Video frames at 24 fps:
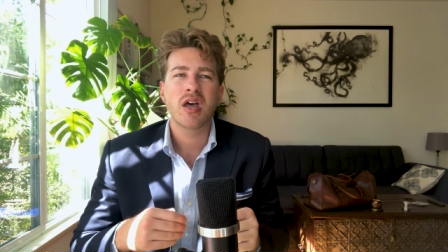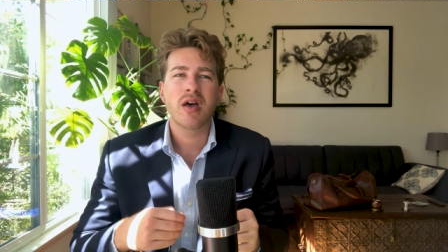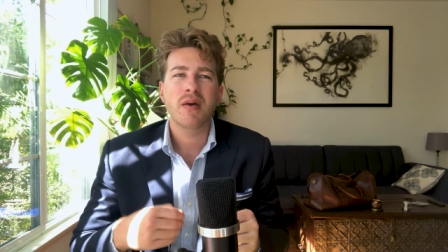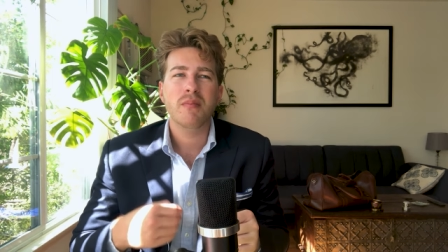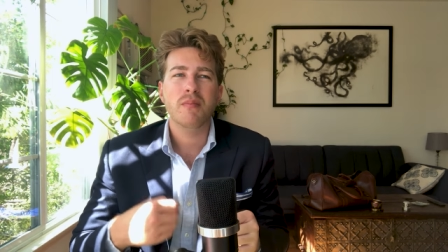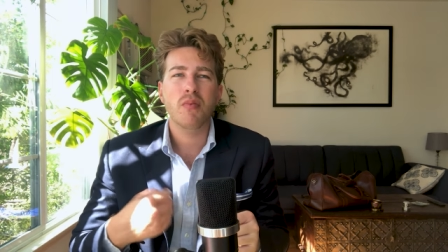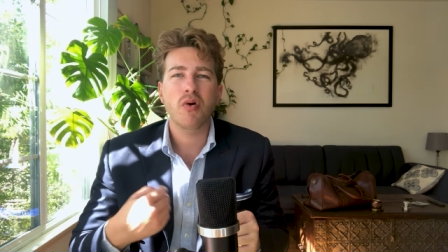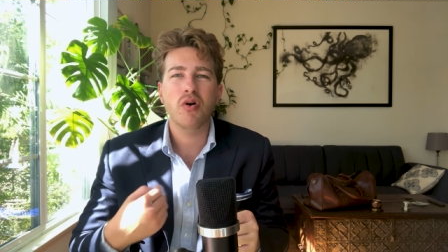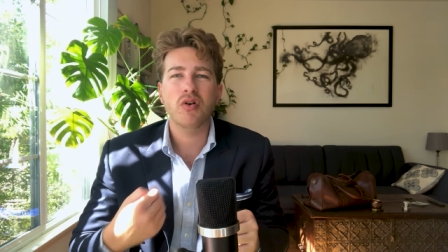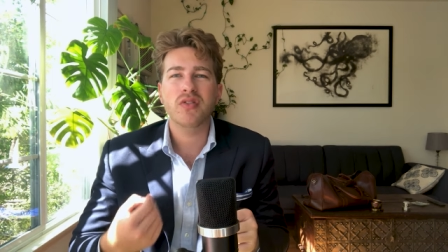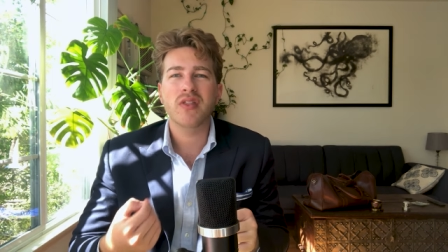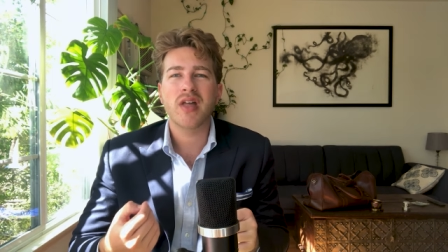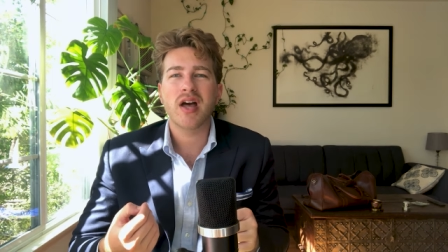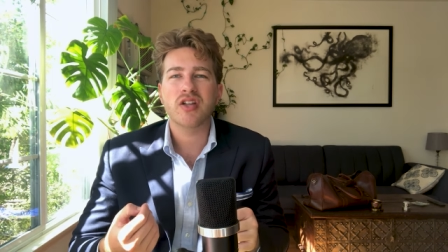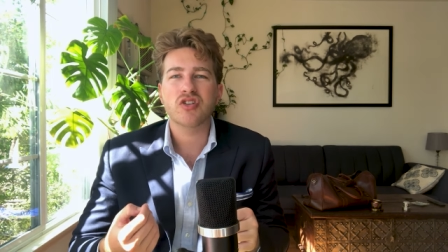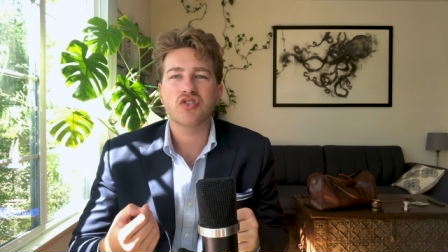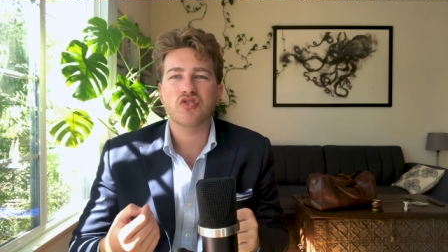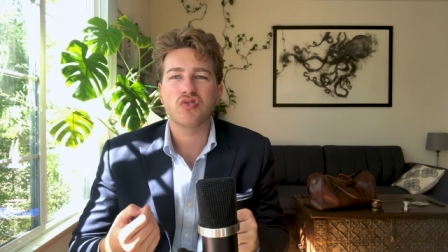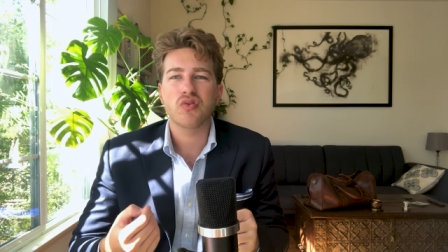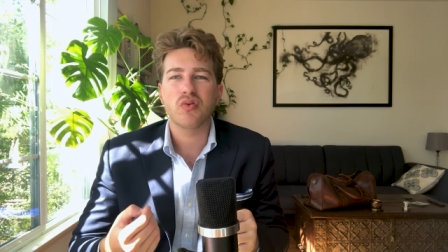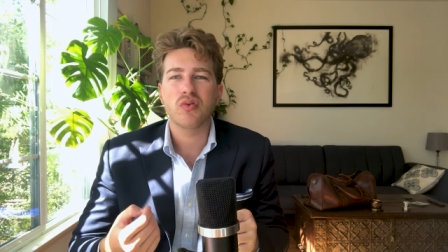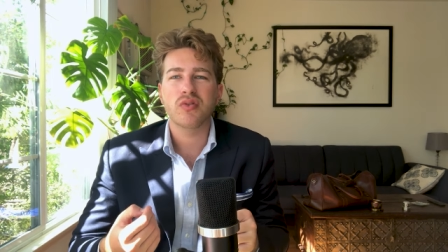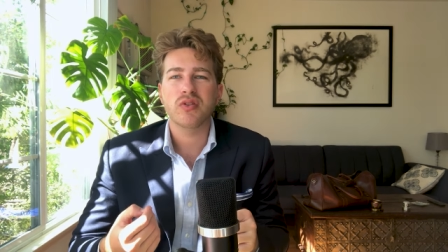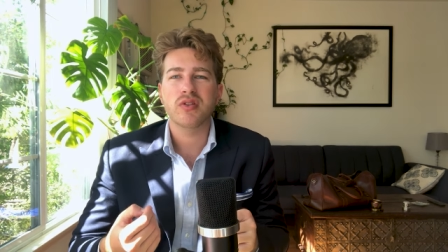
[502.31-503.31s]
more
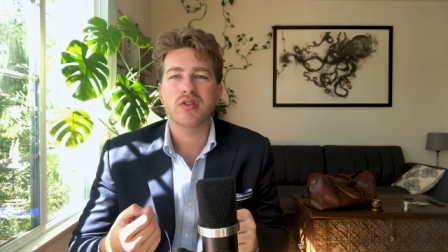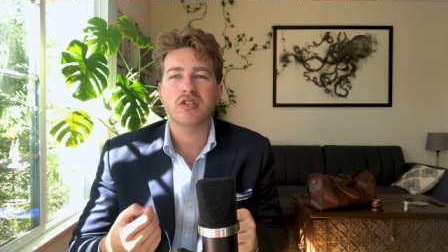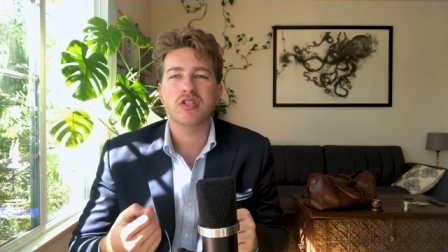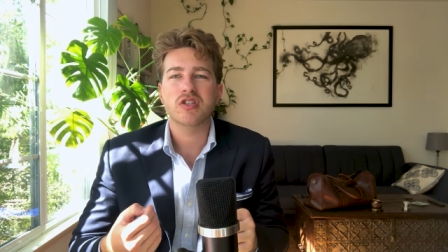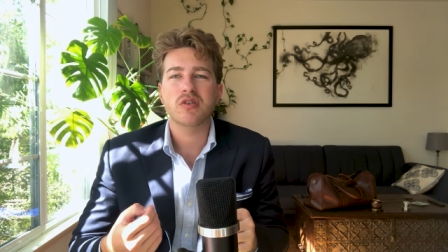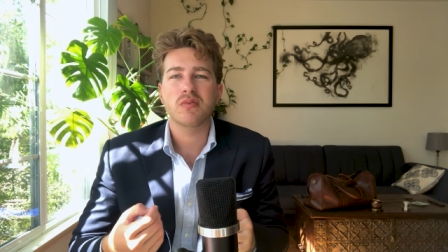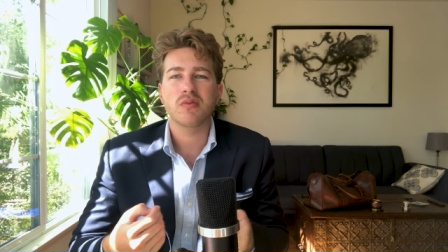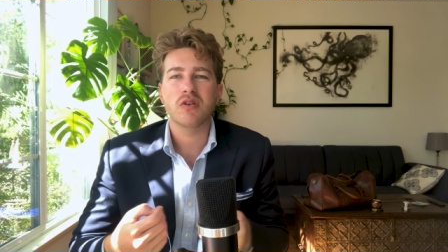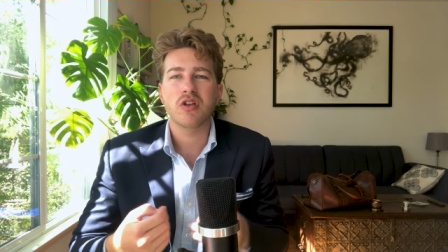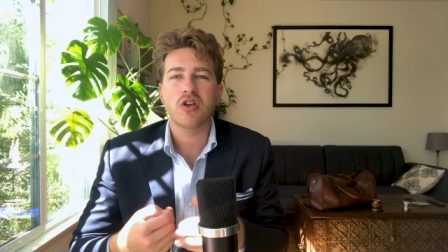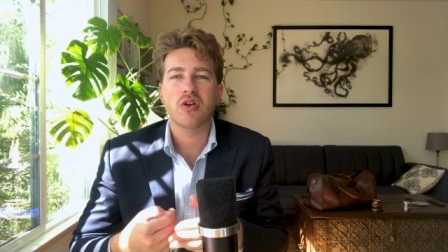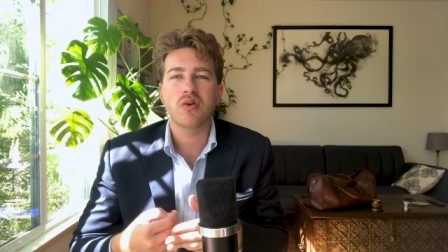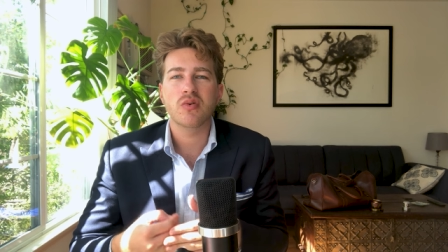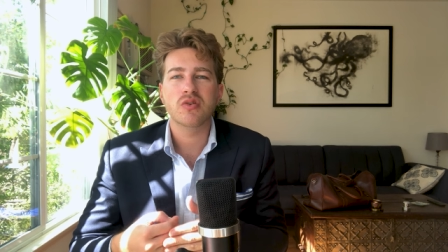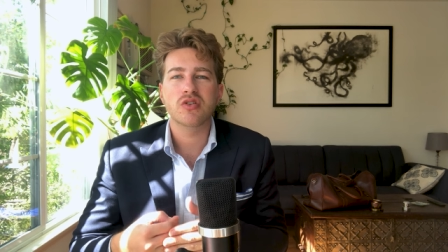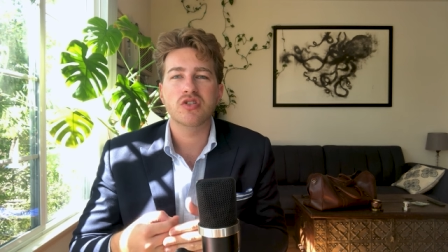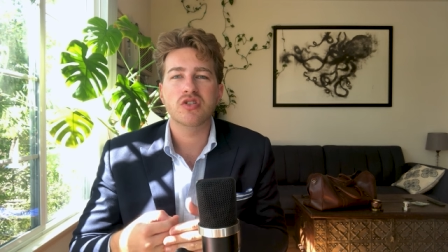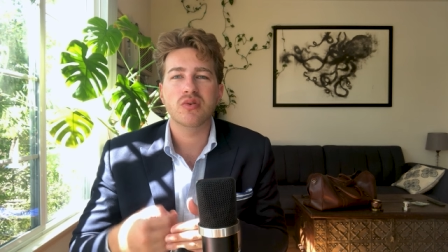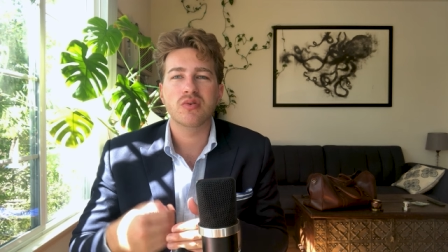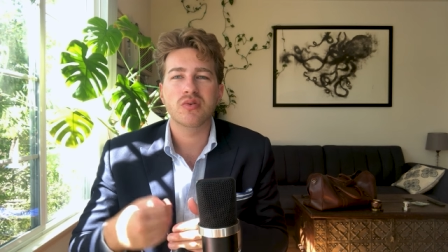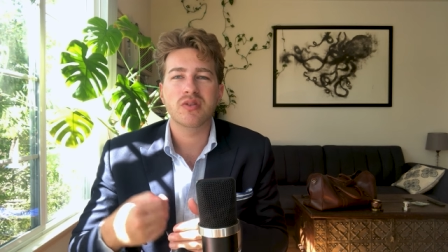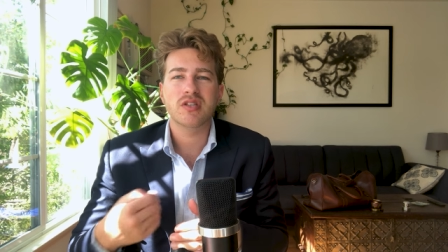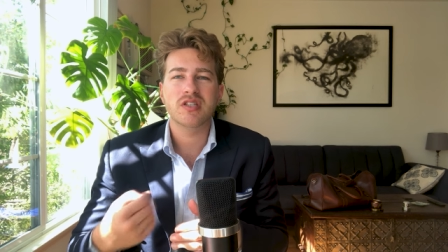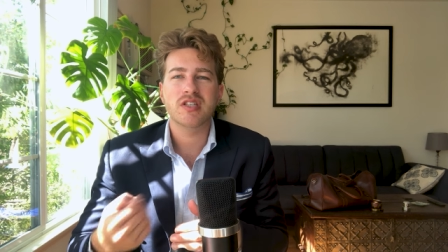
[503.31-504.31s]
natural than somebody who is
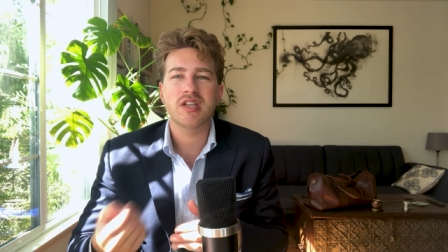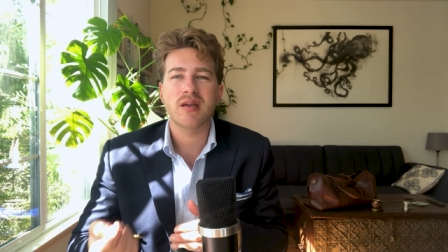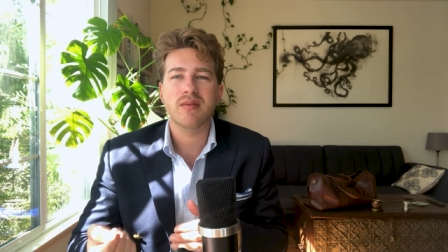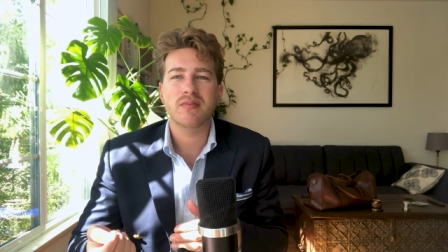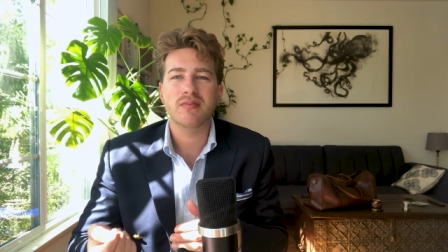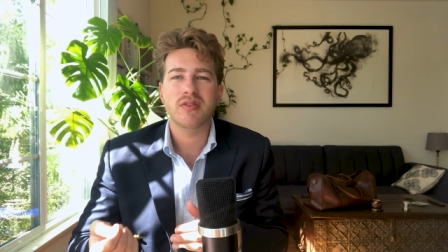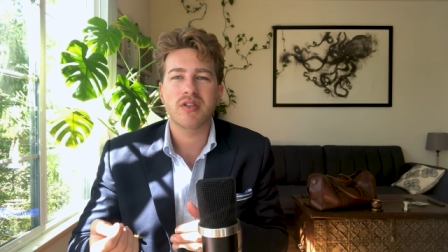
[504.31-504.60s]
doing the same